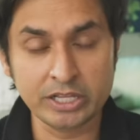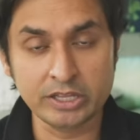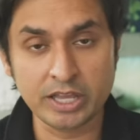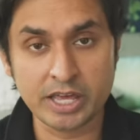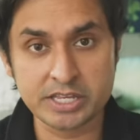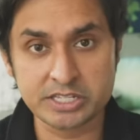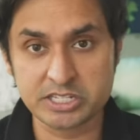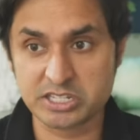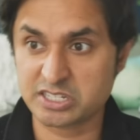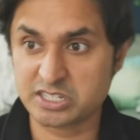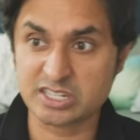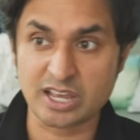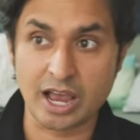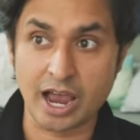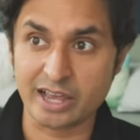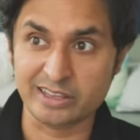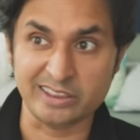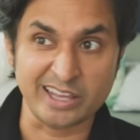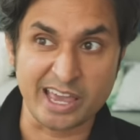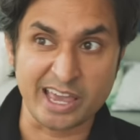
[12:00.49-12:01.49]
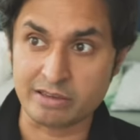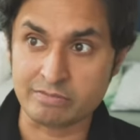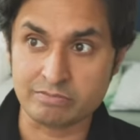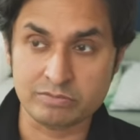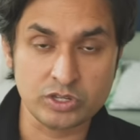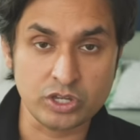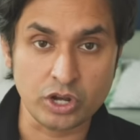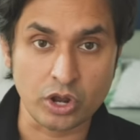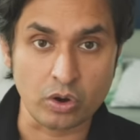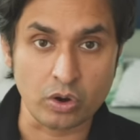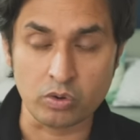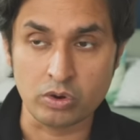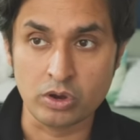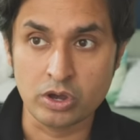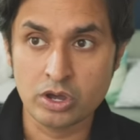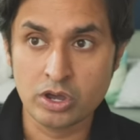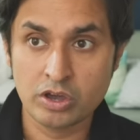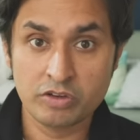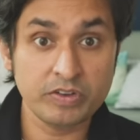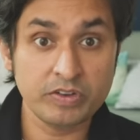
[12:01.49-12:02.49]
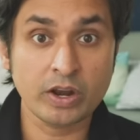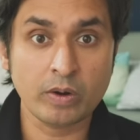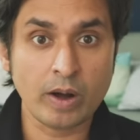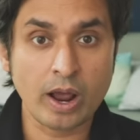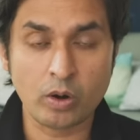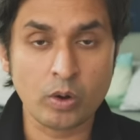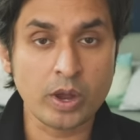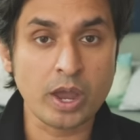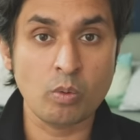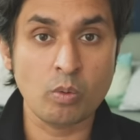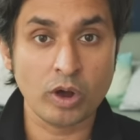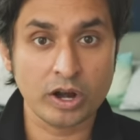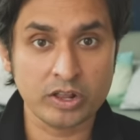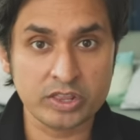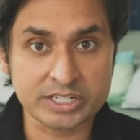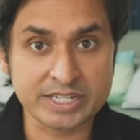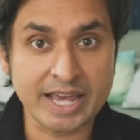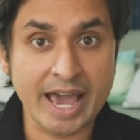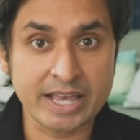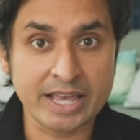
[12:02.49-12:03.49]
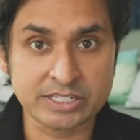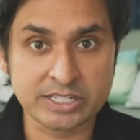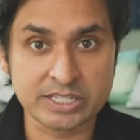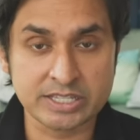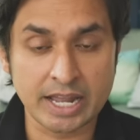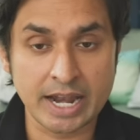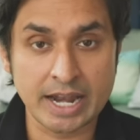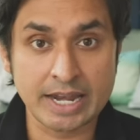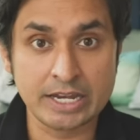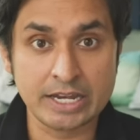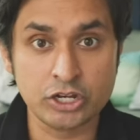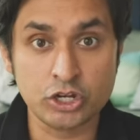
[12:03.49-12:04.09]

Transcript: lists. I'd like, you know, figure out, okay, what are the tasks that I need to